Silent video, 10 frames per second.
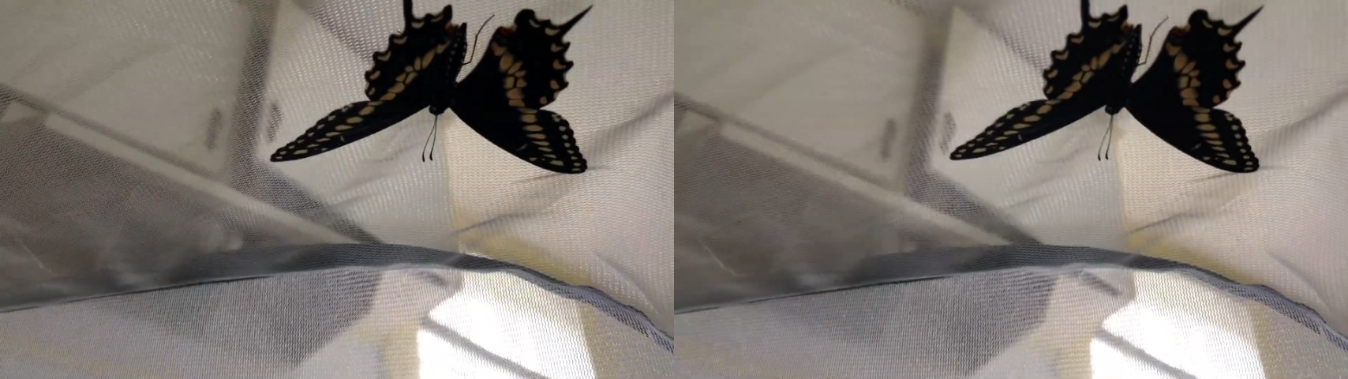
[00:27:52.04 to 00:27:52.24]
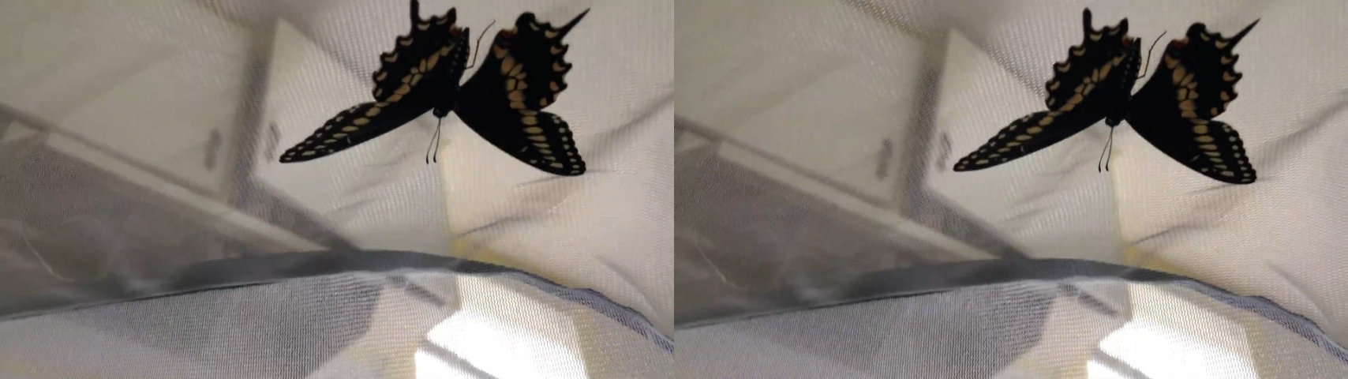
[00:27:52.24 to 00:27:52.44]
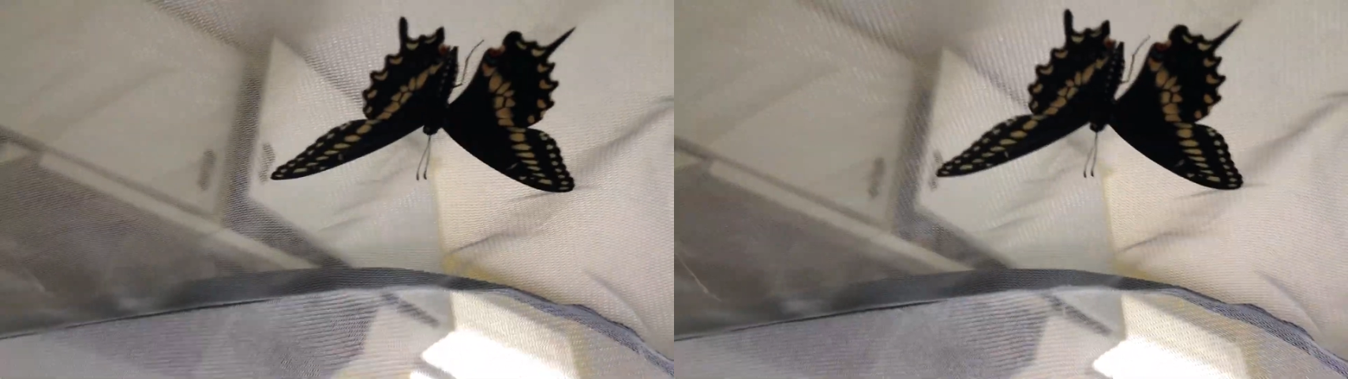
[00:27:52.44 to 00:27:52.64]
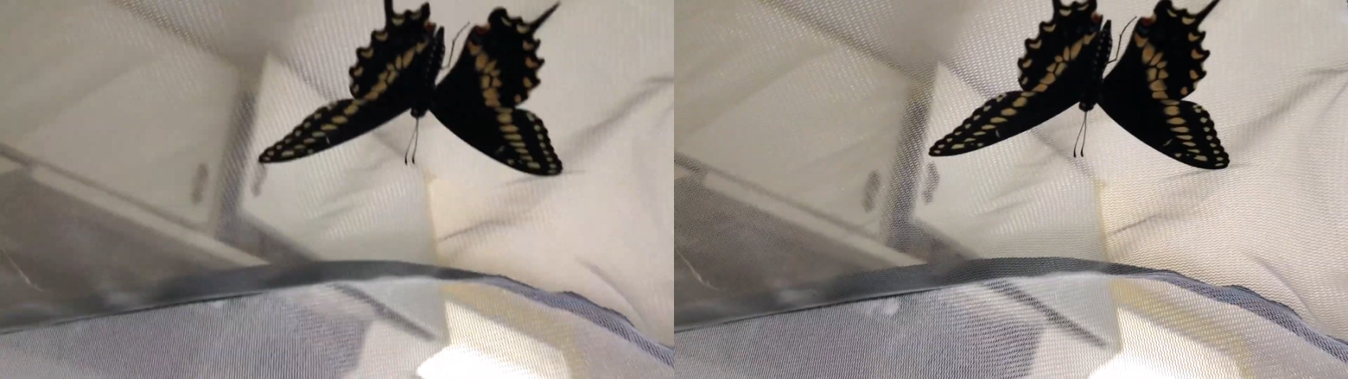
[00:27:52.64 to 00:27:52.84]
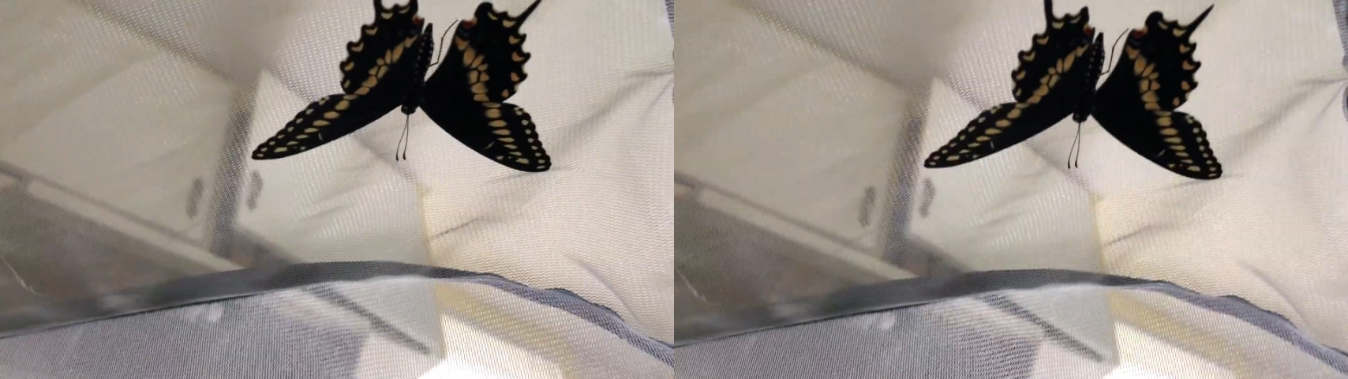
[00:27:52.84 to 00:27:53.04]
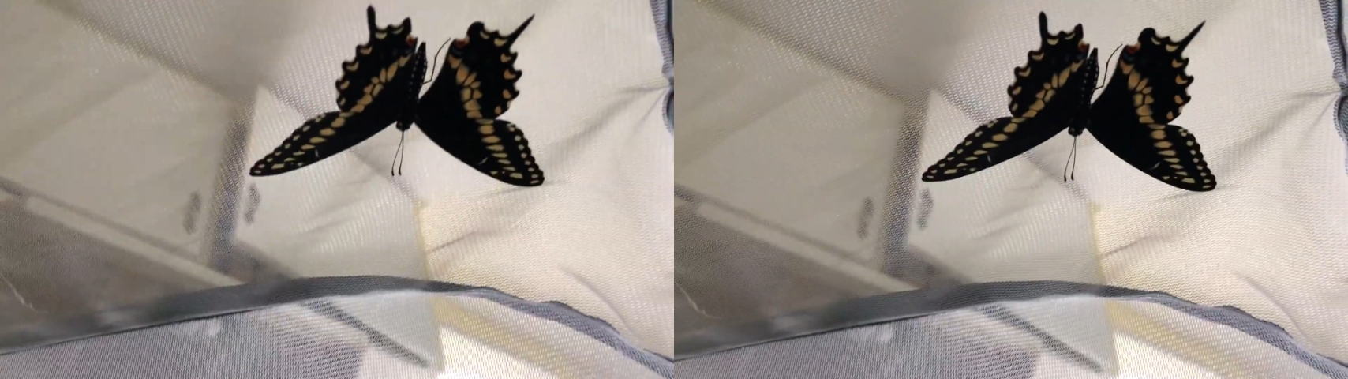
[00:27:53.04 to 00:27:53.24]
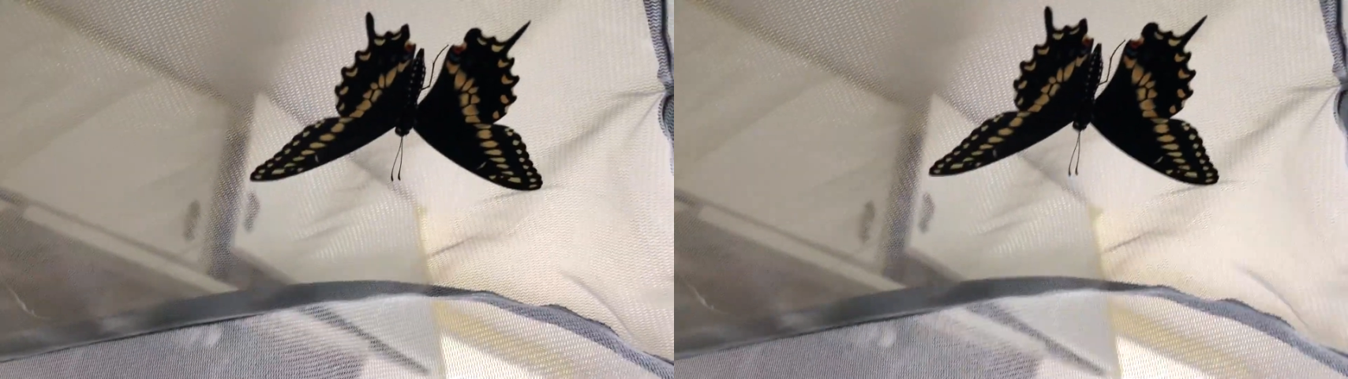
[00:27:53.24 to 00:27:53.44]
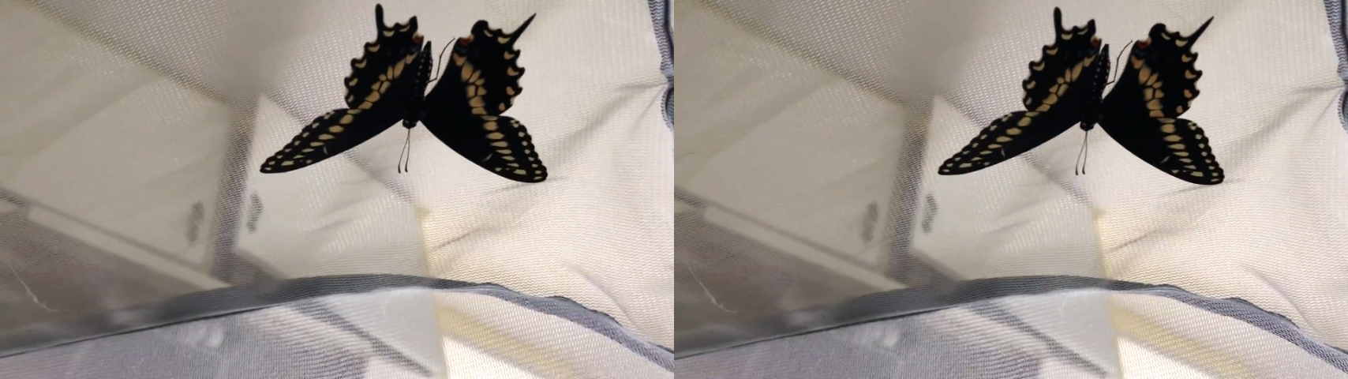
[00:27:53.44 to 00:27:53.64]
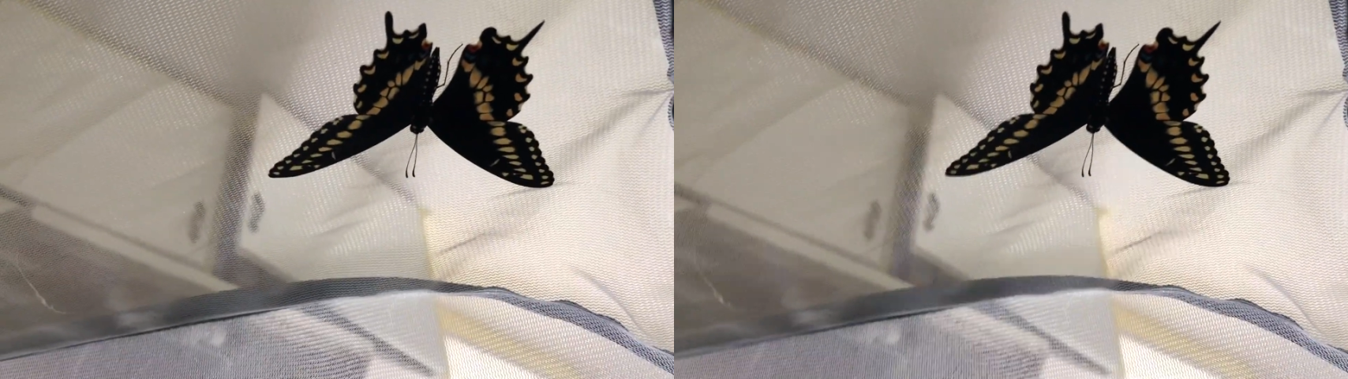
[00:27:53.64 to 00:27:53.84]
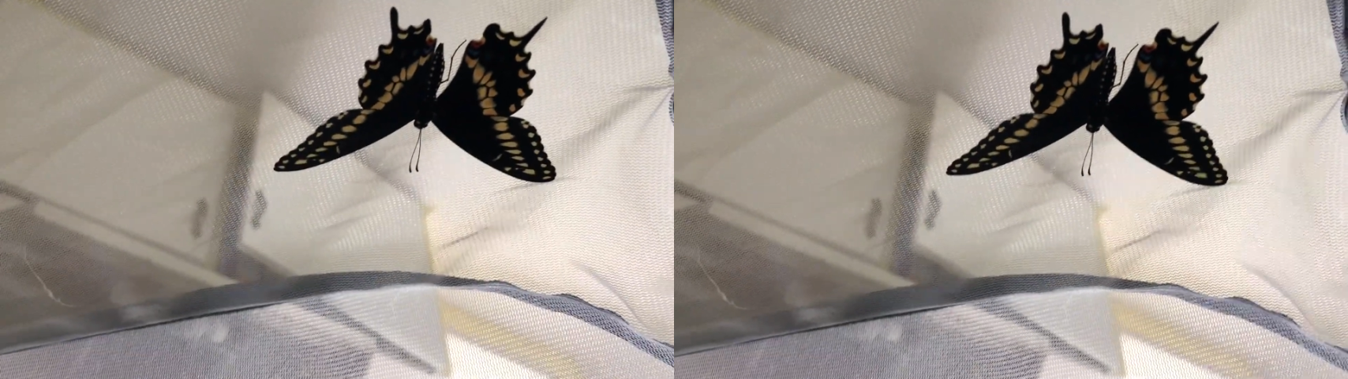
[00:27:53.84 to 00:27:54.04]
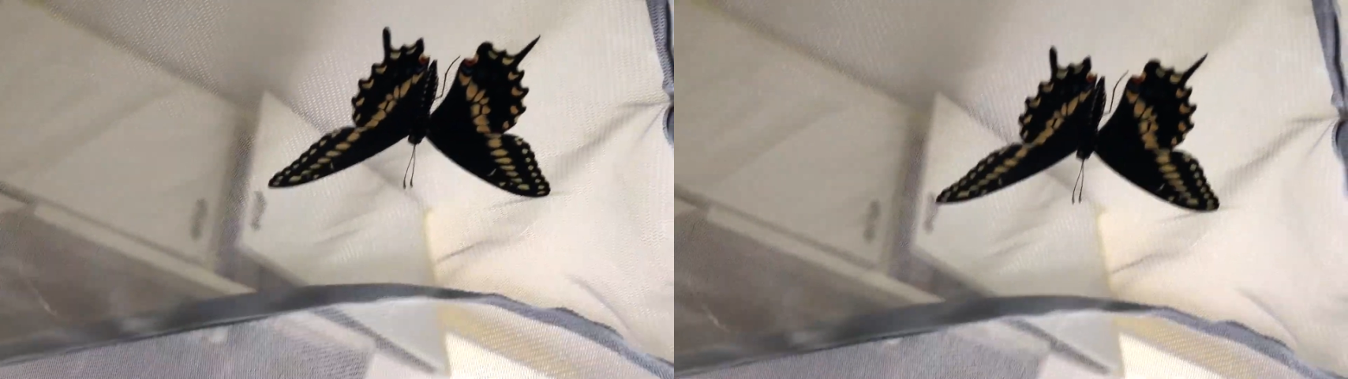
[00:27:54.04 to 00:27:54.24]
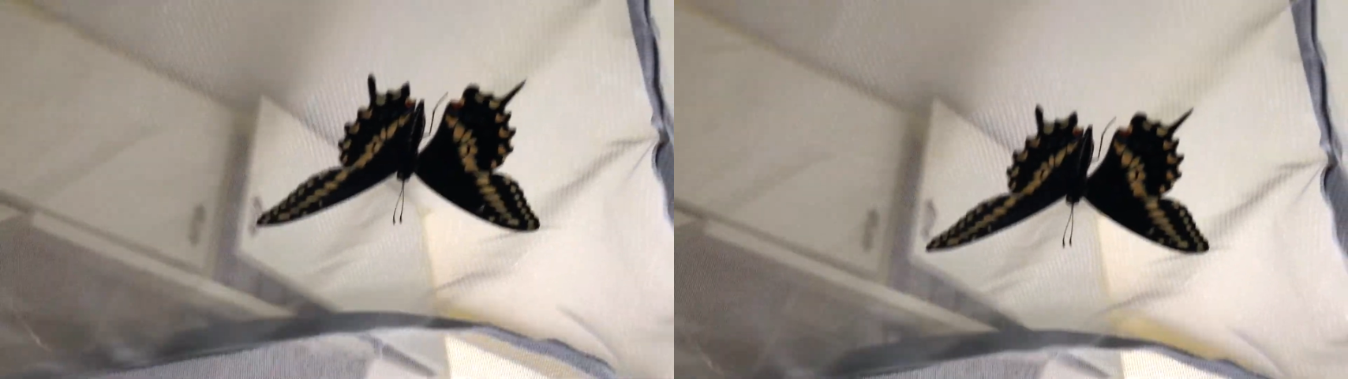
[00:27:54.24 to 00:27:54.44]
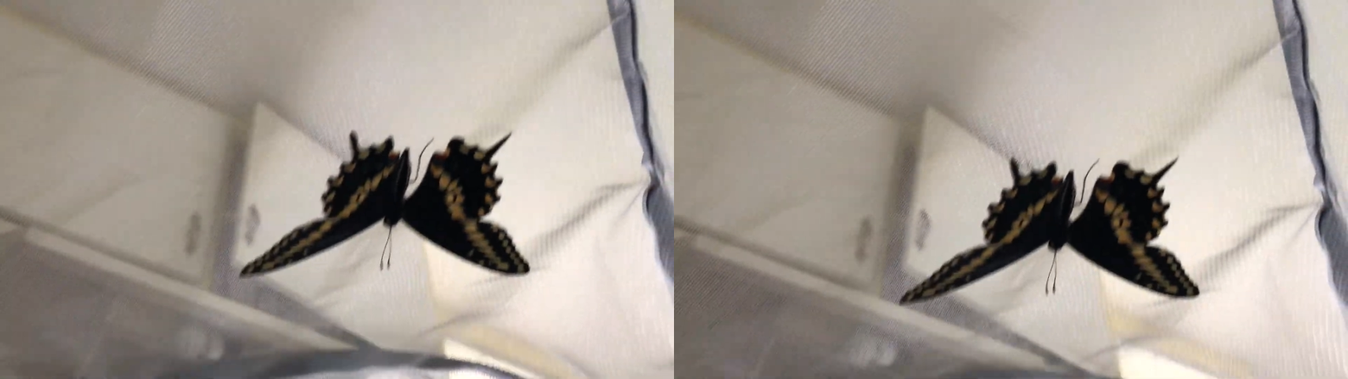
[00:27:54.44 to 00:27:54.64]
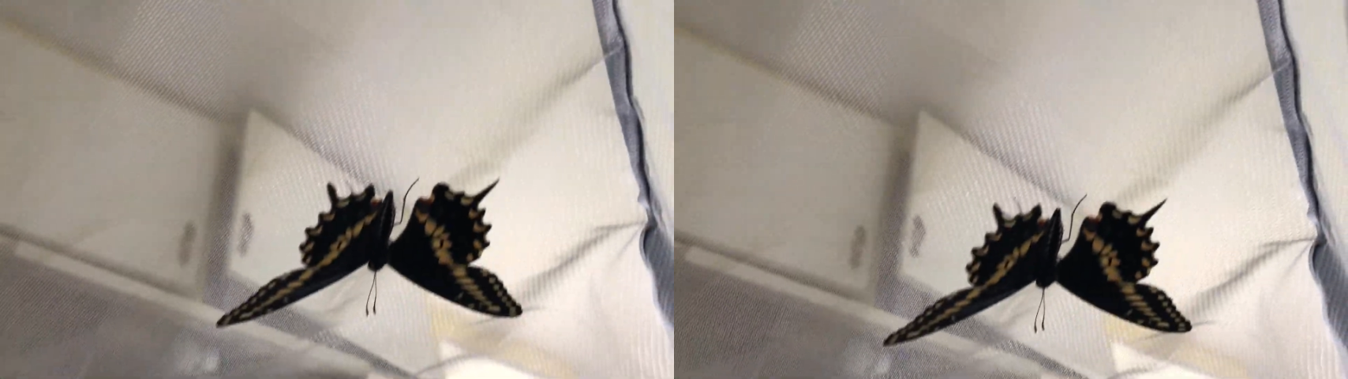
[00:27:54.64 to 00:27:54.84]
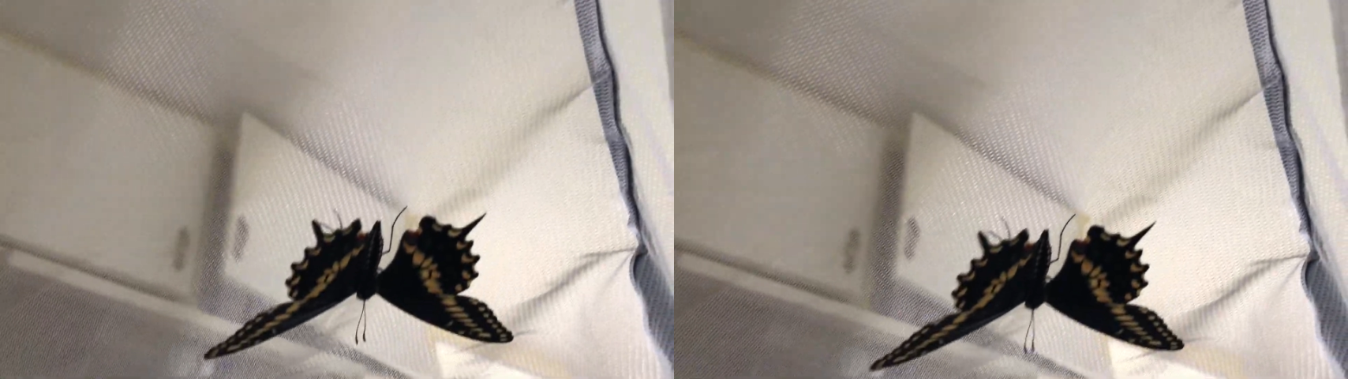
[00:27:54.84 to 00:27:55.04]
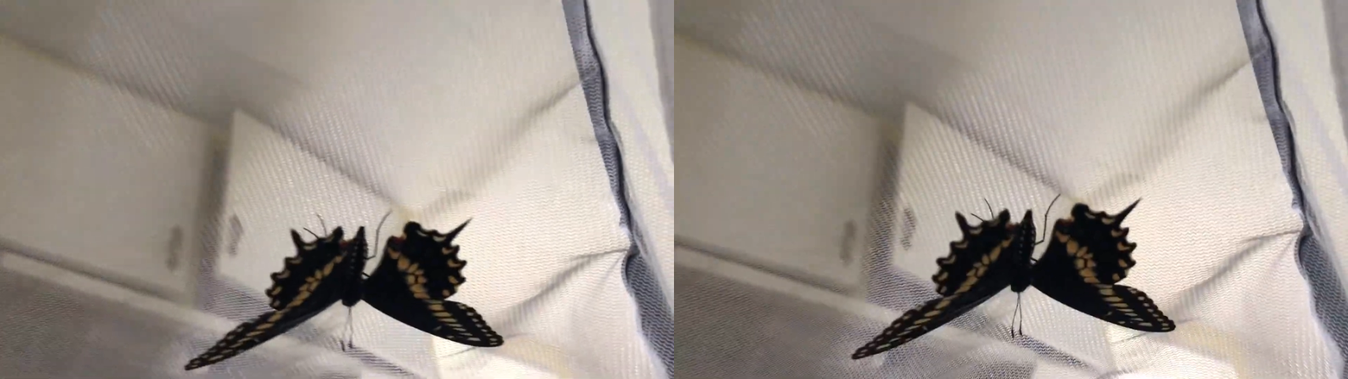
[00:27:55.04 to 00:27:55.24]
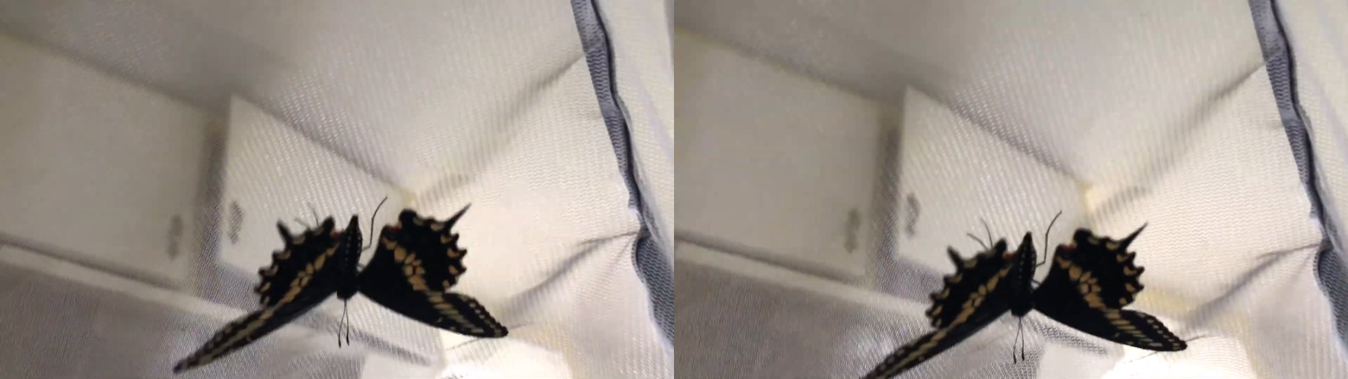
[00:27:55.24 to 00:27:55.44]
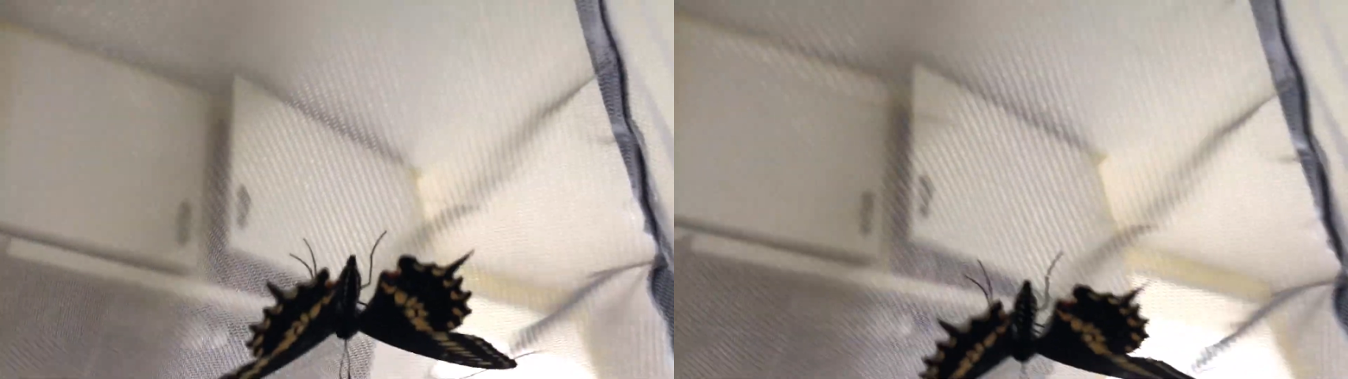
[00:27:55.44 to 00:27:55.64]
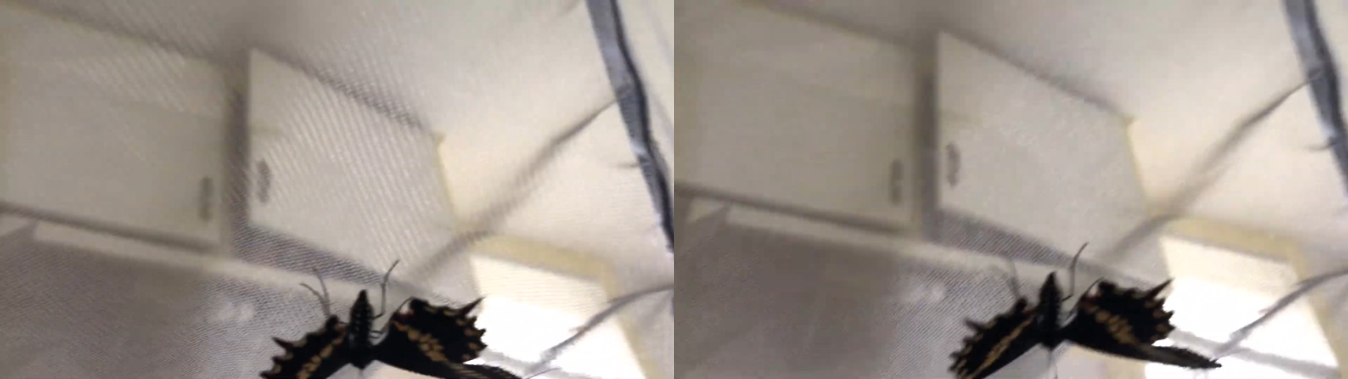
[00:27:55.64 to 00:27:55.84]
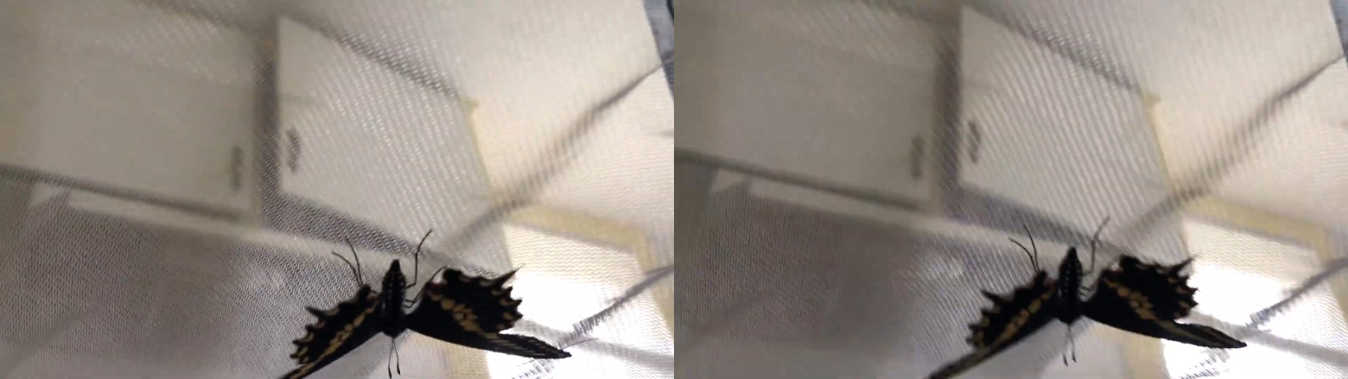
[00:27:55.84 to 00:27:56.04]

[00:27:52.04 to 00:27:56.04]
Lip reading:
[unreadable: no face in view]